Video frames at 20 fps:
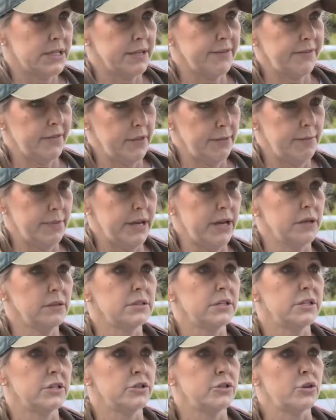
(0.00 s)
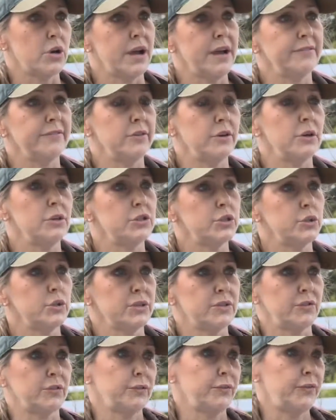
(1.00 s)
the female, to drive to
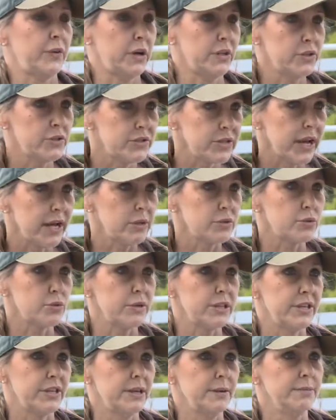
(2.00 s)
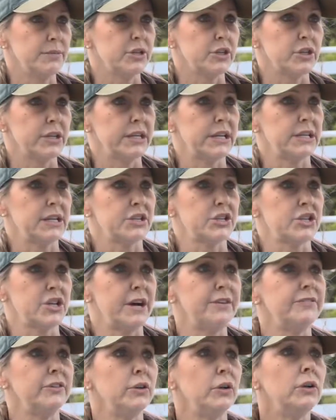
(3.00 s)
his father's house with him to get a
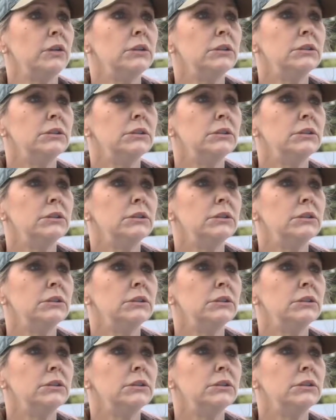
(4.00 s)
shovel